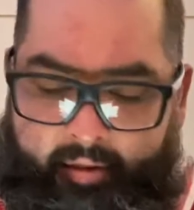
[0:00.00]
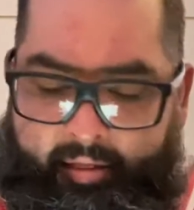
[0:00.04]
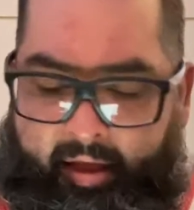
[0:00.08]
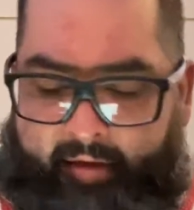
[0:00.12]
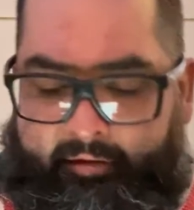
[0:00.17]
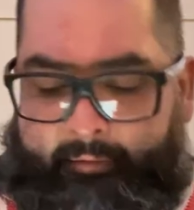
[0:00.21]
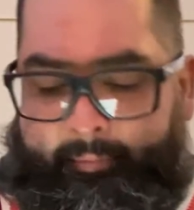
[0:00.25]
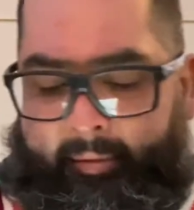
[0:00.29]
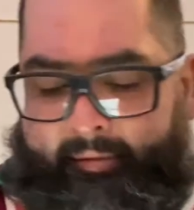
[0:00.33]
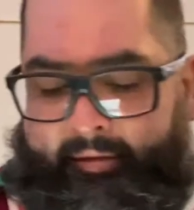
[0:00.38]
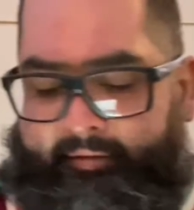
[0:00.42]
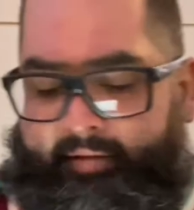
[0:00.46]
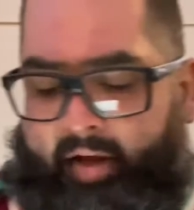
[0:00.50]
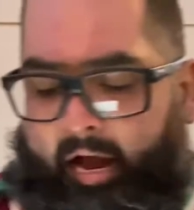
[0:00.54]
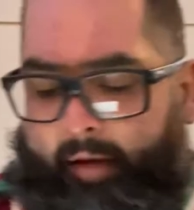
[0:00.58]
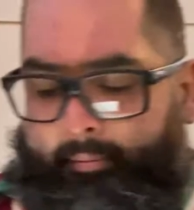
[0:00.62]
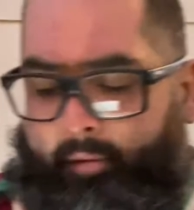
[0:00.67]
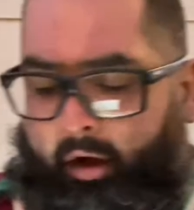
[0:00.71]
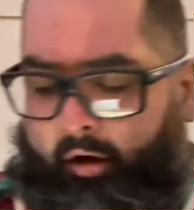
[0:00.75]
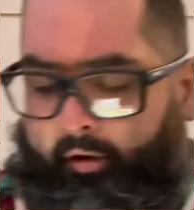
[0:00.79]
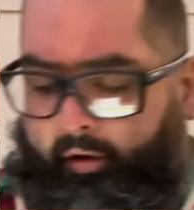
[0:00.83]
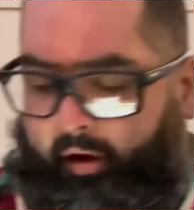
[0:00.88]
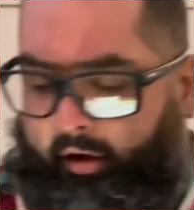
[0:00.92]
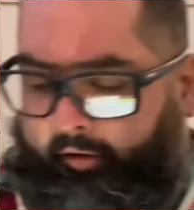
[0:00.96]
that's about the
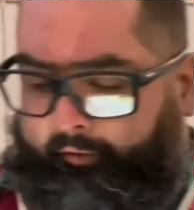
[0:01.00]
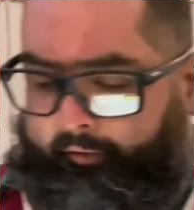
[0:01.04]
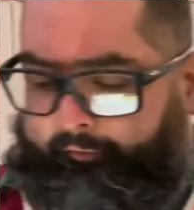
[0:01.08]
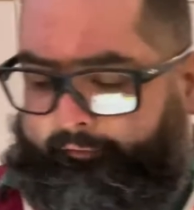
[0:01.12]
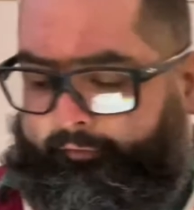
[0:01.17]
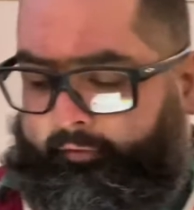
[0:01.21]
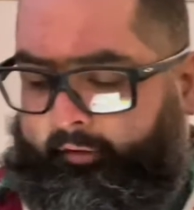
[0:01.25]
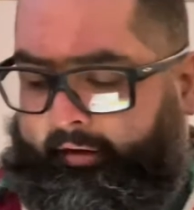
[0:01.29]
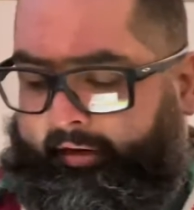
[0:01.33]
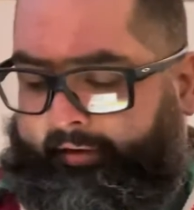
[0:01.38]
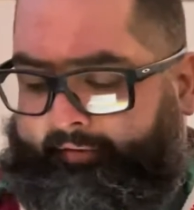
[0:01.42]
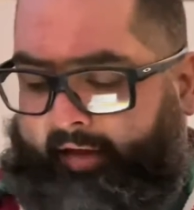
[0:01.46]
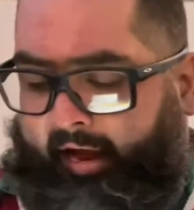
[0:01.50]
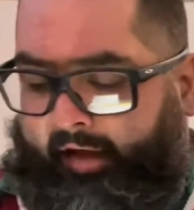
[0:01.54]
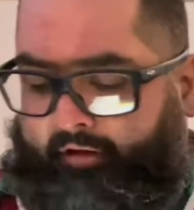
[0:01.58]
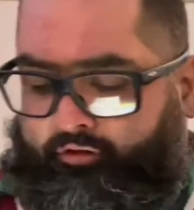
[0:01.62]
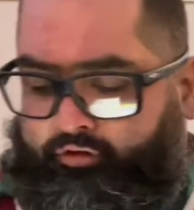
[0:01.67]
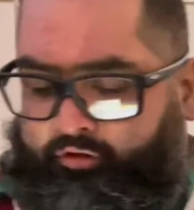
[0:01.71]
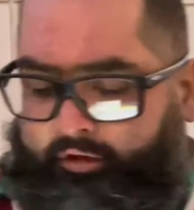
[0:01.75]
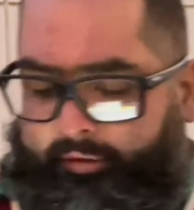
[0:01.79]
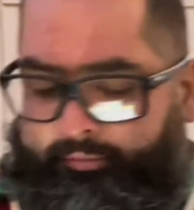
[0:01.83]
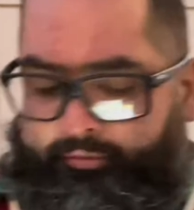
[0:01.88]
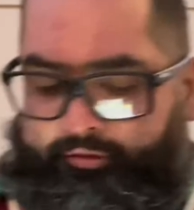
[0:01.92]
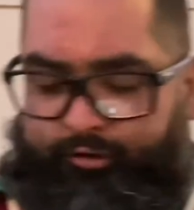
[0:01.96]
time I'll, I'll get that
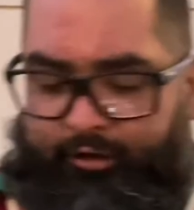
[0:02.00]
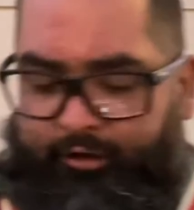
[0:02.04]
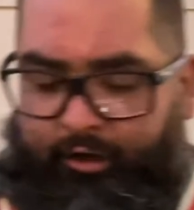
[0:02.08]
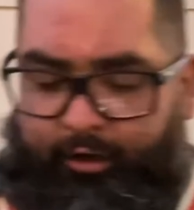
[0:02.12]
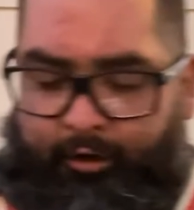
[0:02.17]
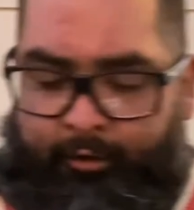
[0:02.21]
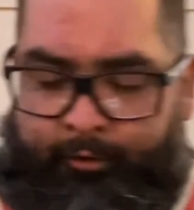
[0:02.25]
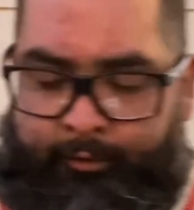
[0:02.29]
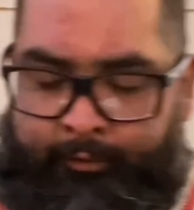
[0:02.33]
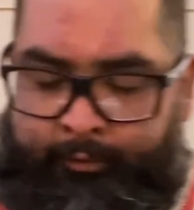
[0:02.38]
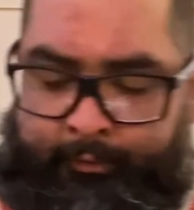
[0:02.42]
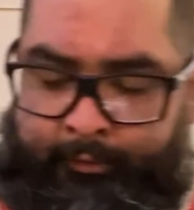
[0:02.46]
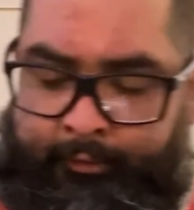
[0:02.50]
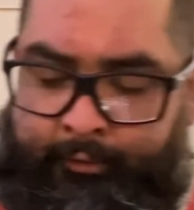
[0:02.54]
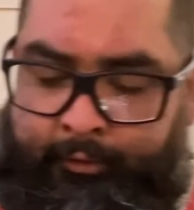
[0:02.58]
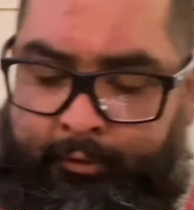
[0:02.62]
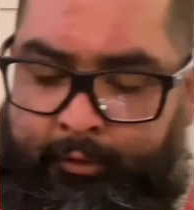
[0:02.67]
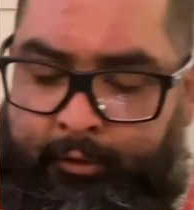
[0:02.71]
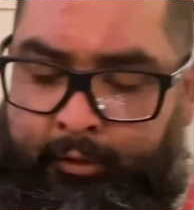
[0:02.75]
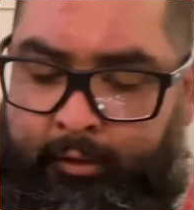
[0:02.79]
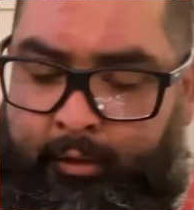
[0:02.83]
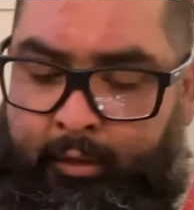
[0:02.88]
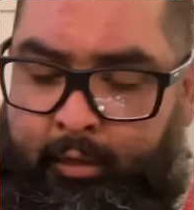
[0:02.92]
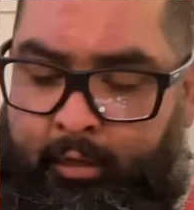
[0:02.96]
scripture
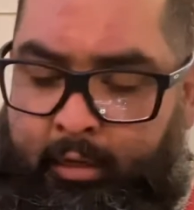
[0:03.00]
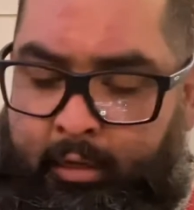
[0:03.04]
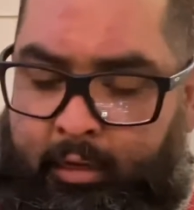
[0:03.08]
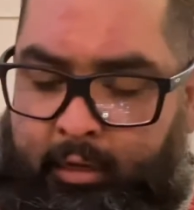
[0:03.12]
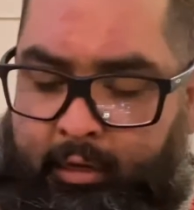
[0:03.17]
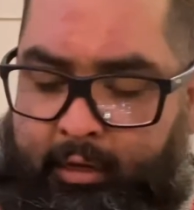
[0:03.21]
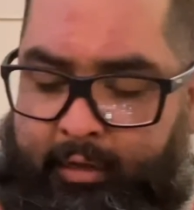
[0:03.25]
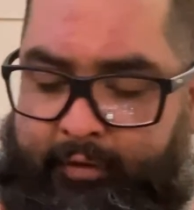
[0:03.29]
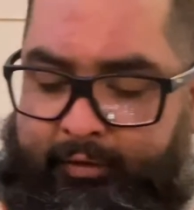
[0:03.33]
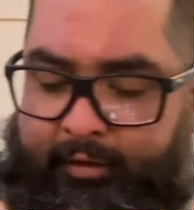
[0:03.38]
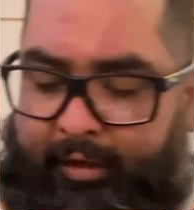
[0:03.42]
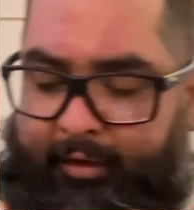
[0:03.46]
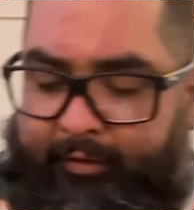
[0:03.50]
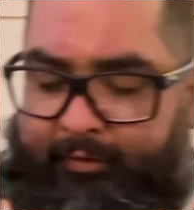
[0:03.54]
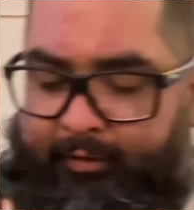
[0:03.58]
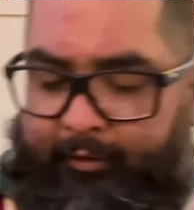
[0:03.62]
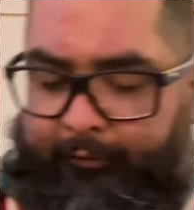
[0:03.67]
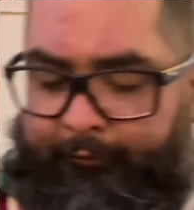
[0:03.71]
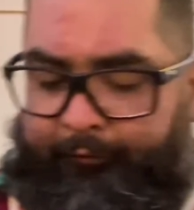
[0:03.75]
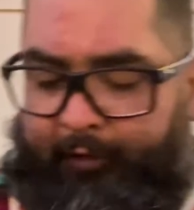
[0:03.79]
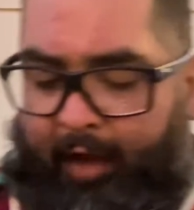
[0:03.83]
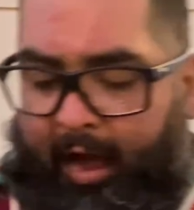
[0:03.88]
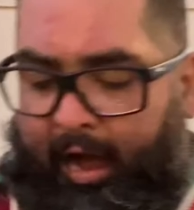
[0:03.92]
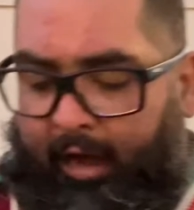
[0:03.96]
it is
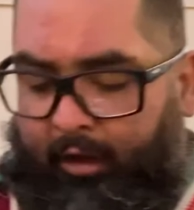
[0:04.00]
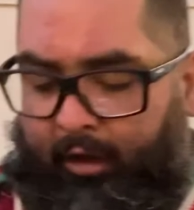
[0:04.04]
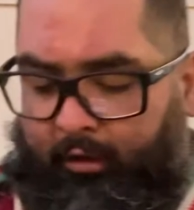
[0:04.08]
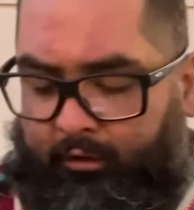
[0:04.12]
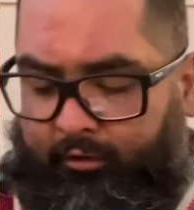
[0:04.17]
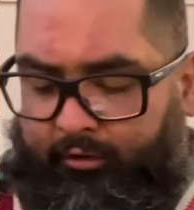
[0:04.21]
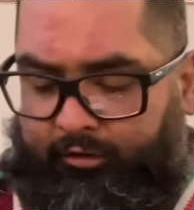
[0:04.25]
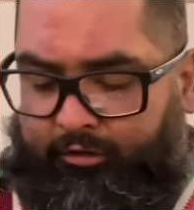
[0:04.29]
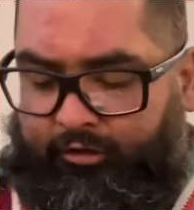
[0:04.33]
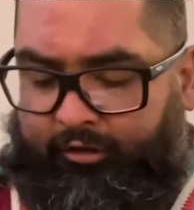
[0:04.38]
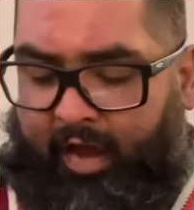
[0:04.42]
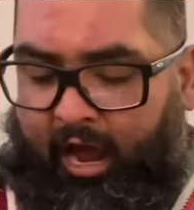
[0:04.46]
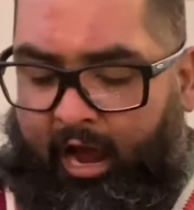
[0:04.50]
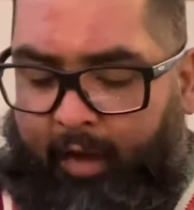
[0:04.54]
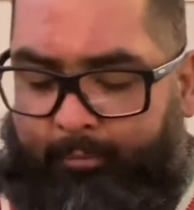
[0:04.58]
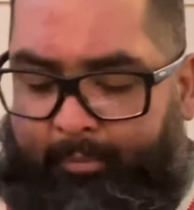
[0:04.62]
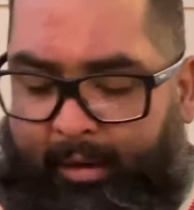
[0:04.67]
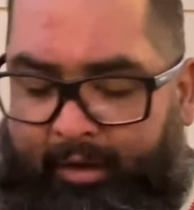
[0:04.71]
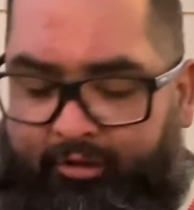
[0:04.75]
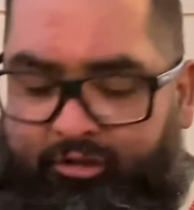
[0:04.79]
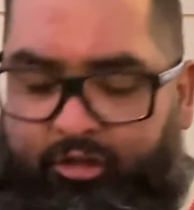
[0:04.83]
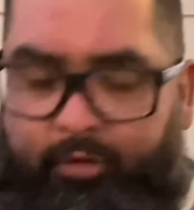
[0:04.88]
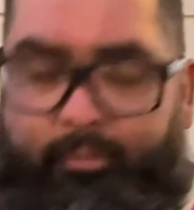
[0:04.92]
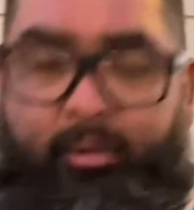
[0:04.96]
defiled. So
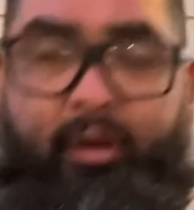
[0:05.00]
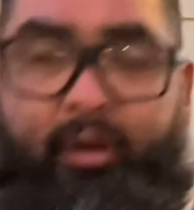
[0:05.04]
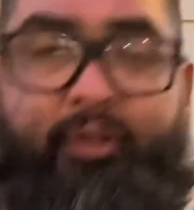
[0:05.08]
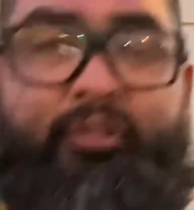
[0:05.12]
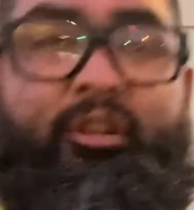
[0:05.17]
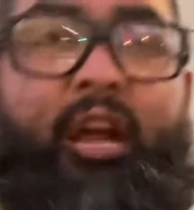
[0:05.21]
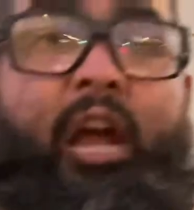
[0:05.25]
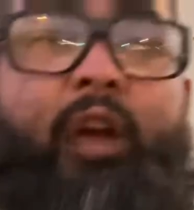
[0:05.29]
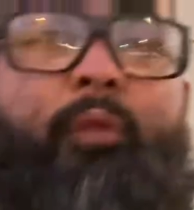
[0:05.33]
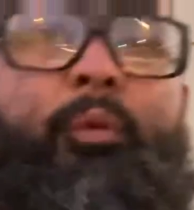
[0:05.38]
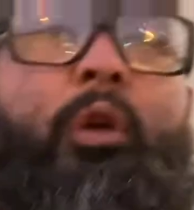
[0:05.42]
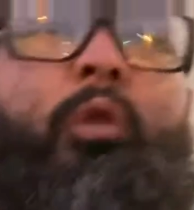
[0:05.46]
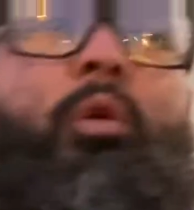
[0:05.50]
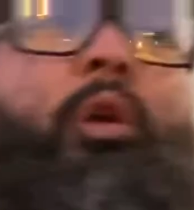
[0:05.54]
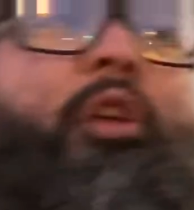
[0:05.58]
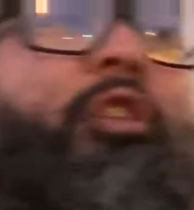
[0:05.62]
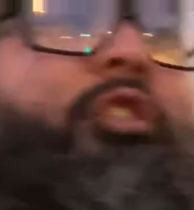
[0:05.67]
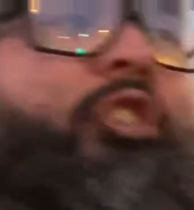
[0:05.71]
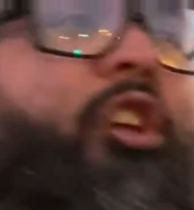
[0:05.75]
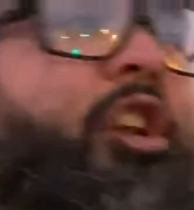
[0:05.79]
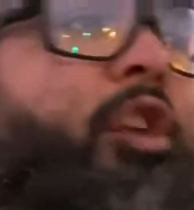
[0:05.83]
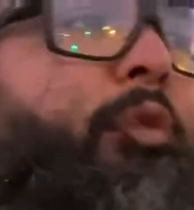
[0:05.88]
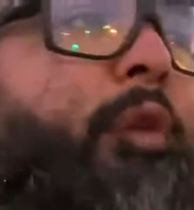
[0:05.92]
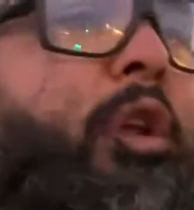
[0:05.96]
Yahweh Shem Yashai
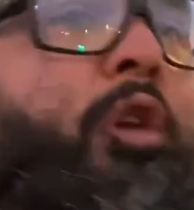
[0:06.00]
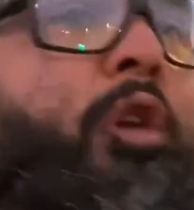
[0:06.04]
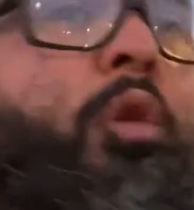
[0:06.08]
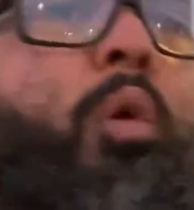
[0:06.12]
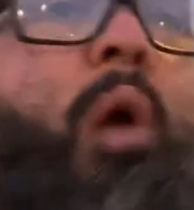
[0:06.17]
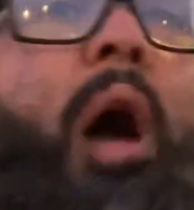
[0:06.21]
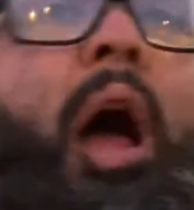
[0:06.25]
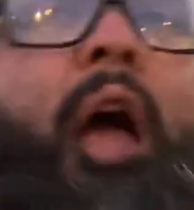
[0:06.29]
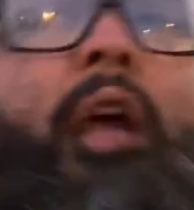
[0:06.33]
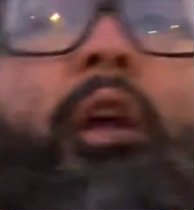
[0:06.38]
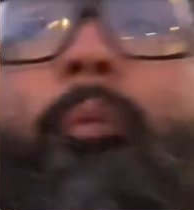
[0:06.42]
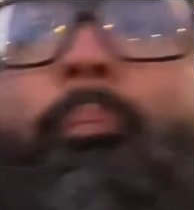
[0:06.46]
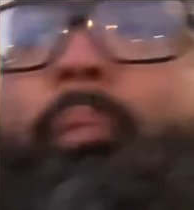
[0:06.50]
is going to require